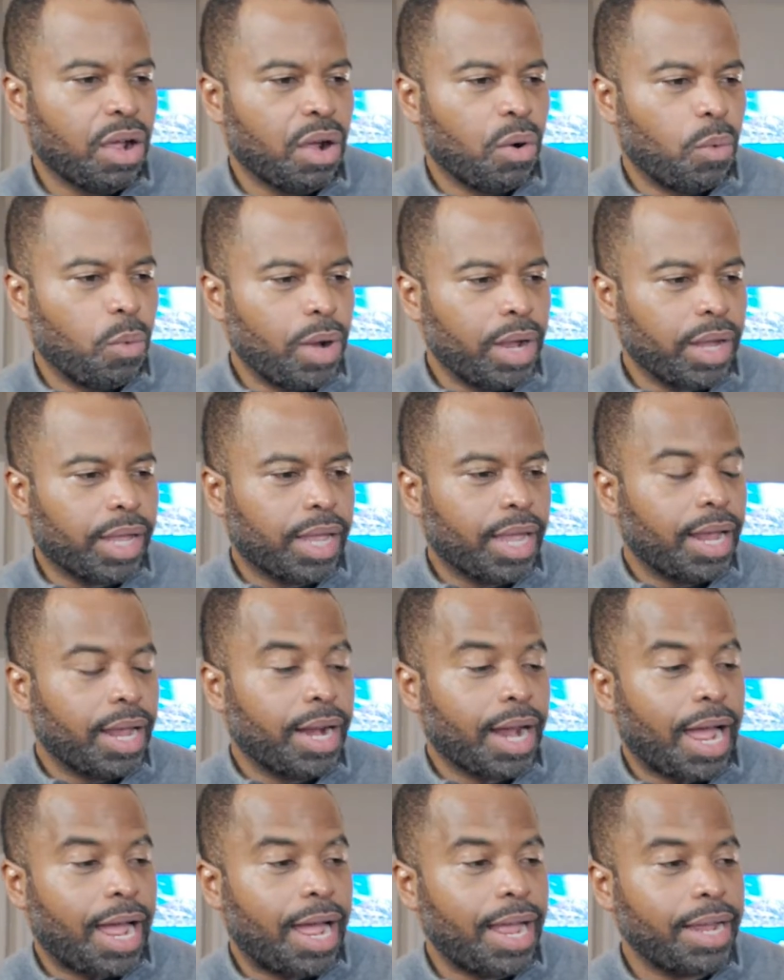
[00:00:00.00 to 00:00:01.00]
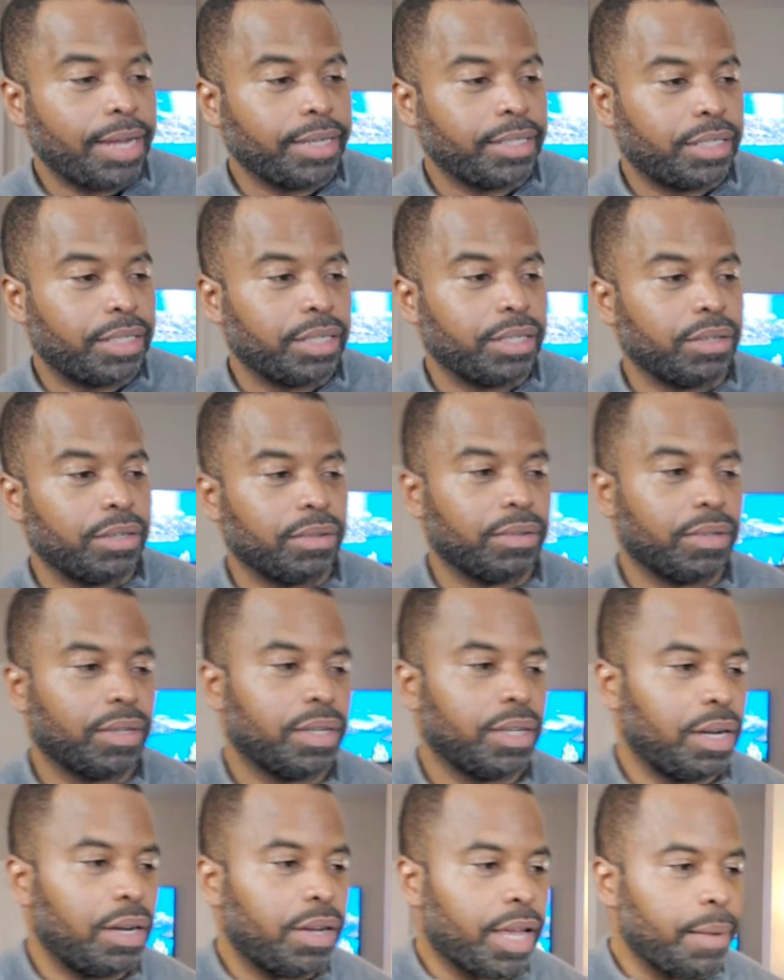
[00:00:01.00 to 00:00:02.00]
What can I do?
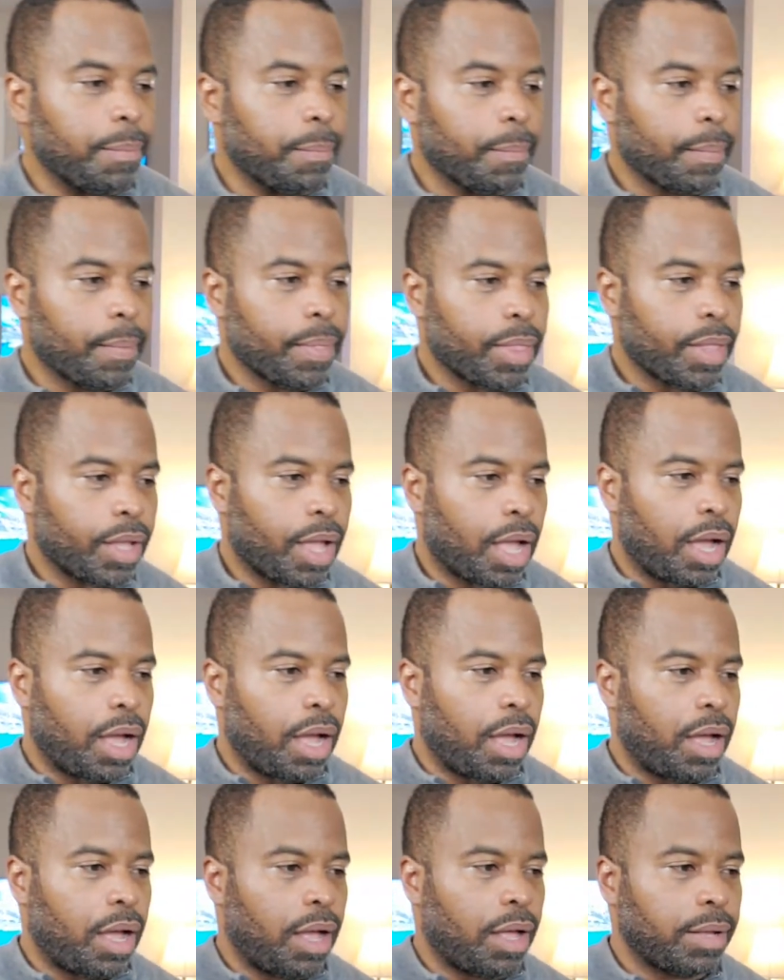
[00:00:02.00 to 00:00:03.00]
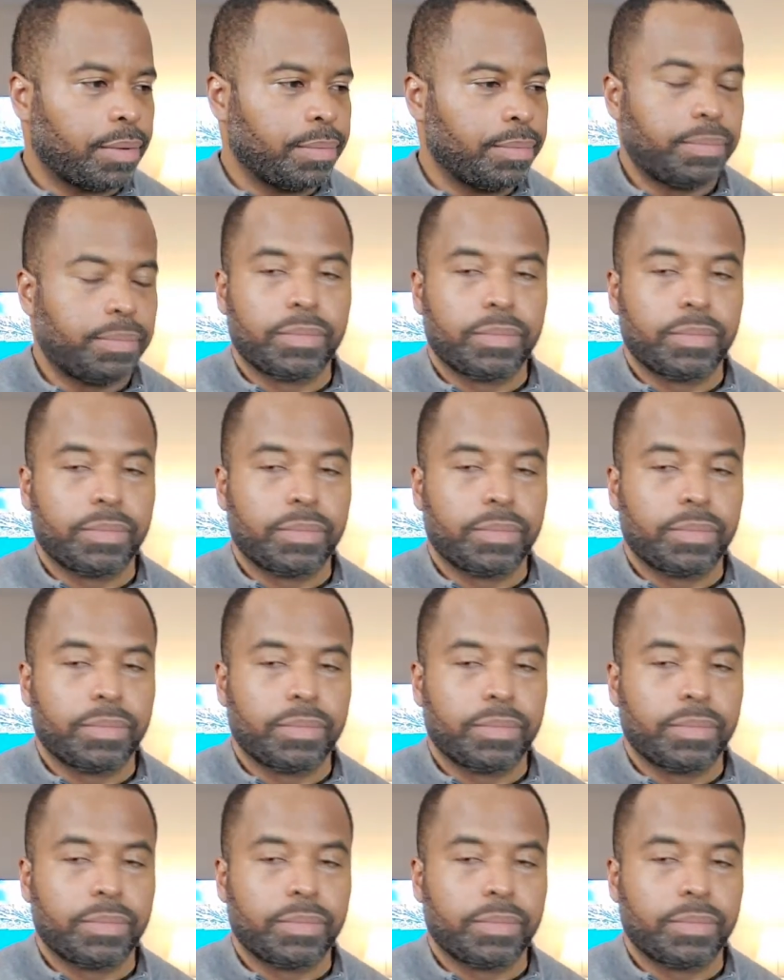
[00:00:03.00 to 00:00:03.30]
Okay. Uh,